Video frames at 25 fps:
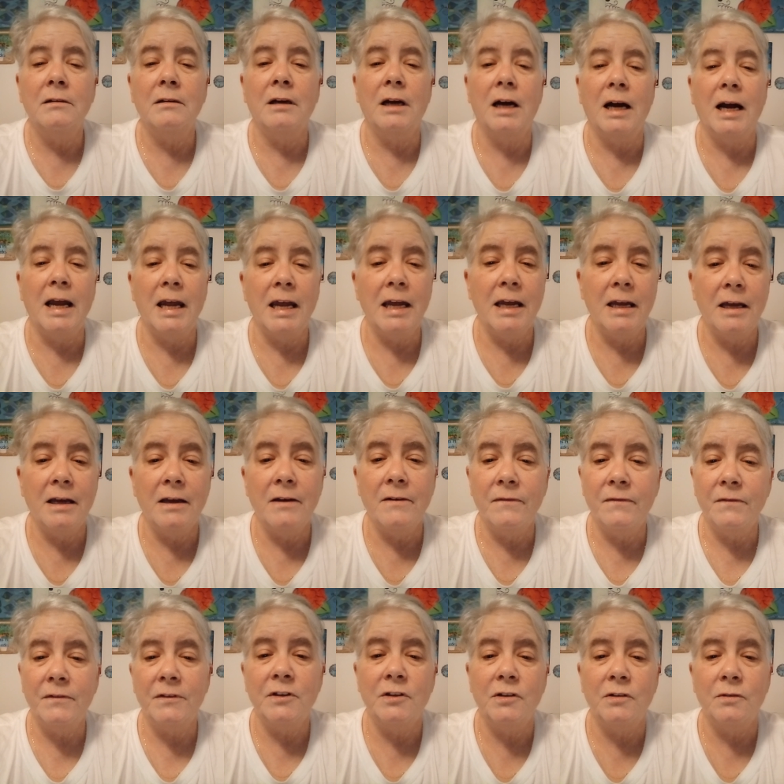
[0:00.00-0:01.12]
I have
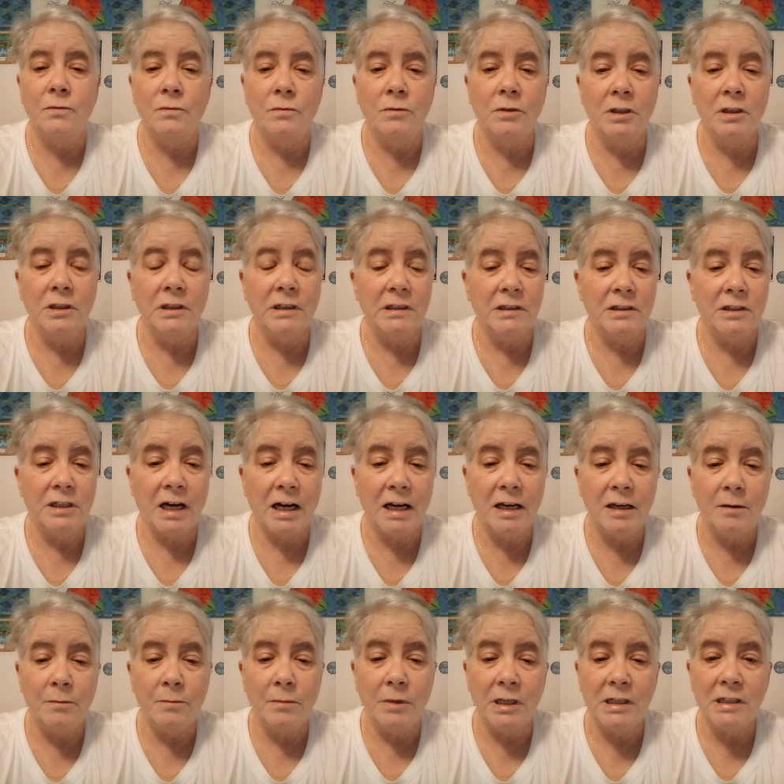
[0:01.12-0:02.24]
to really
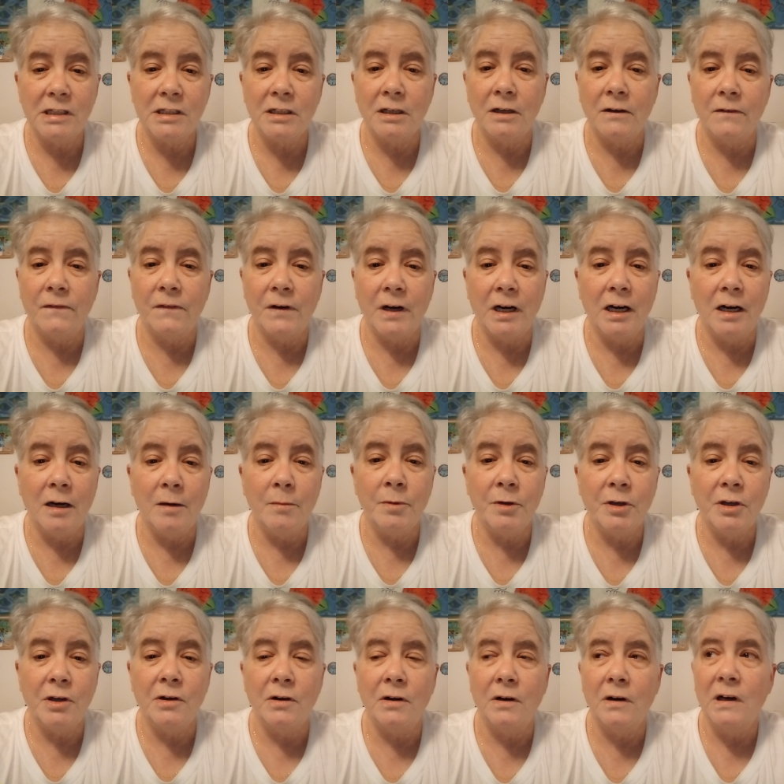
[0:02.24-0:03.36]
tighten myself up
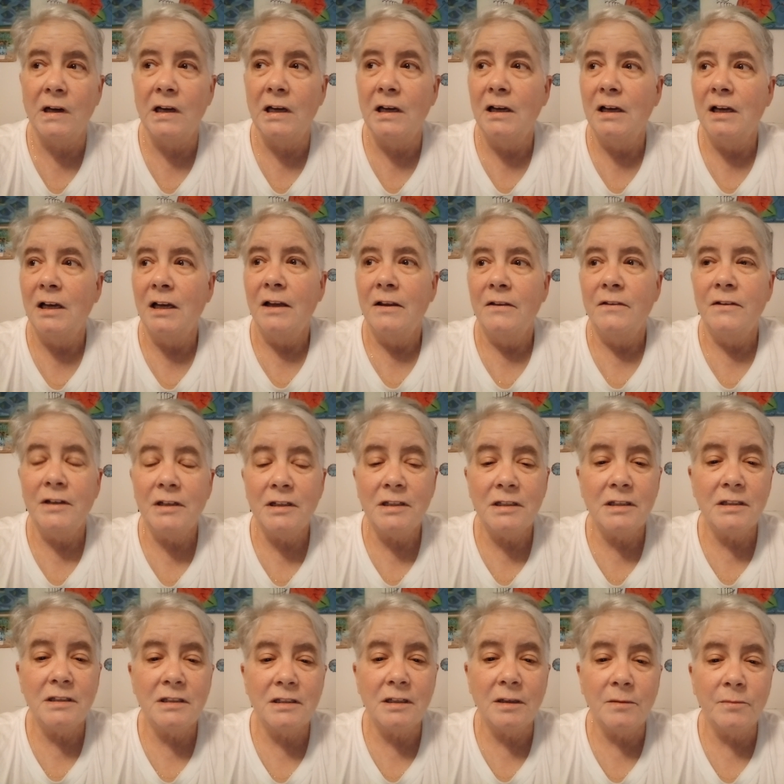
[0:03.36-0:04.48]
here. This
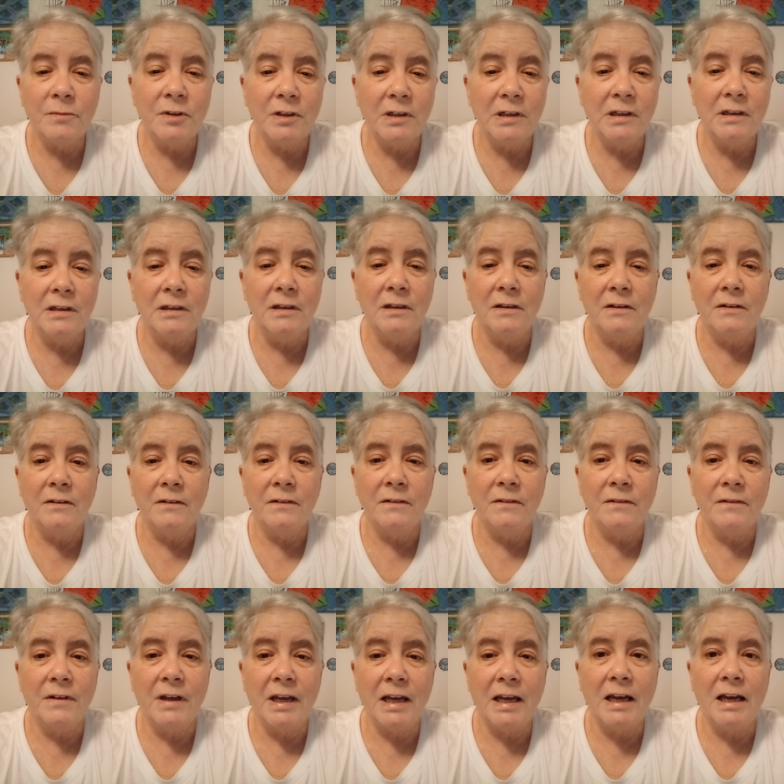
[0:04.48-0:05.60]
is something
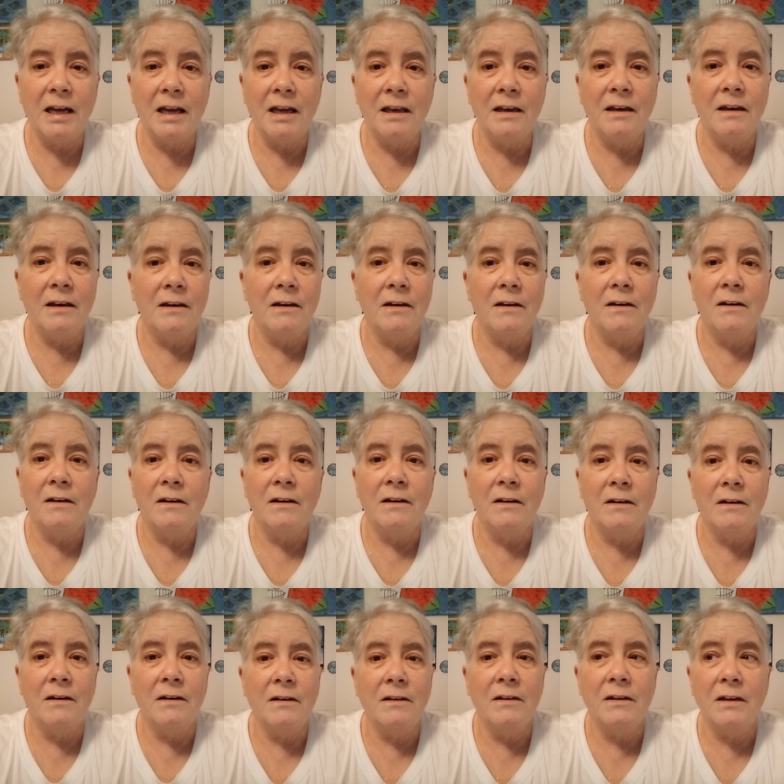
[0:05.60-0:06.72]
that
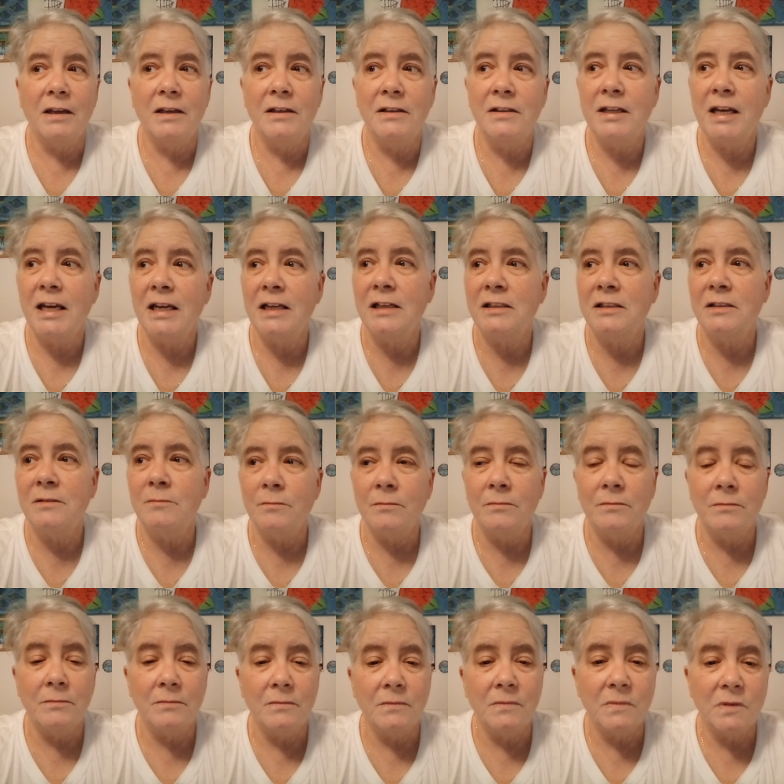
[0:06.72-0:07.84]
it takes
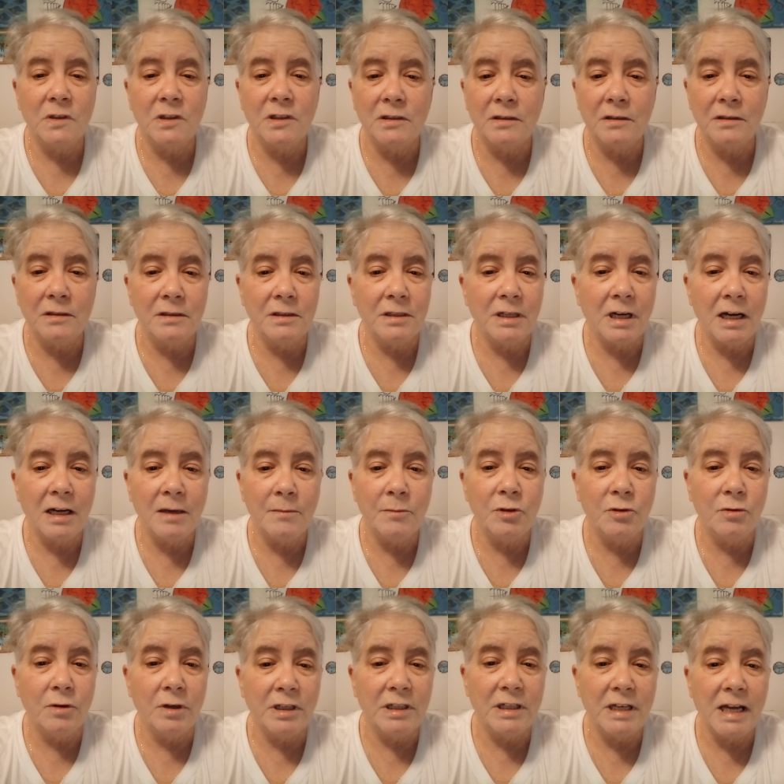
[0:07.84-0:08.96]
time
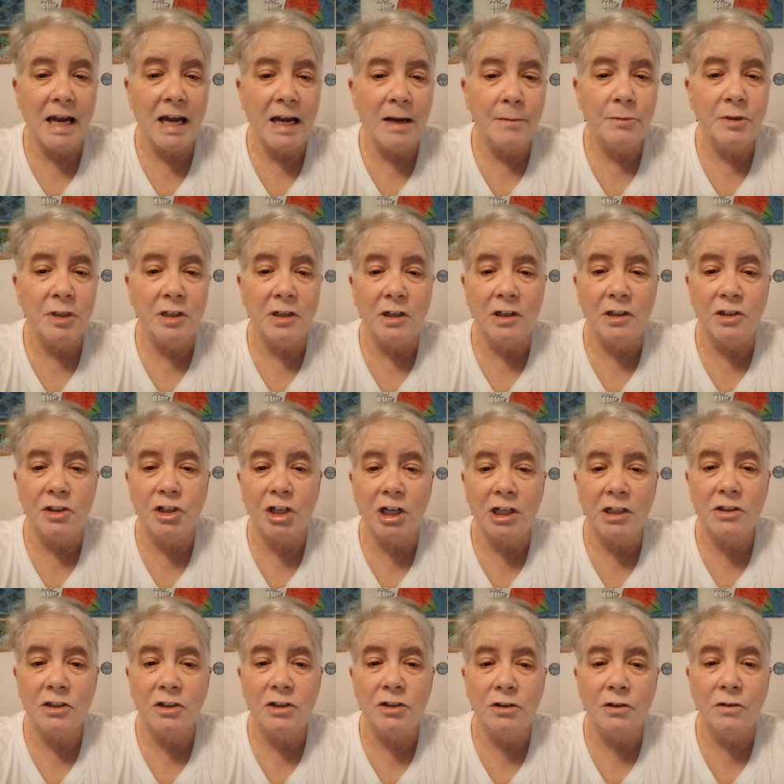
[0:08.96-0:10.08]
to adapt and
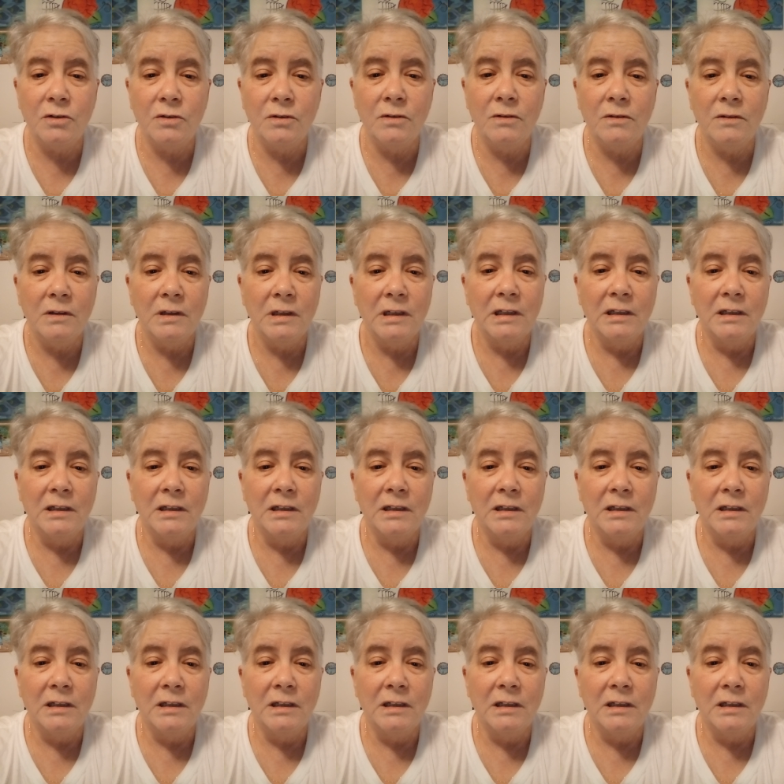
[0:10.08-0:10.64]
adjust to.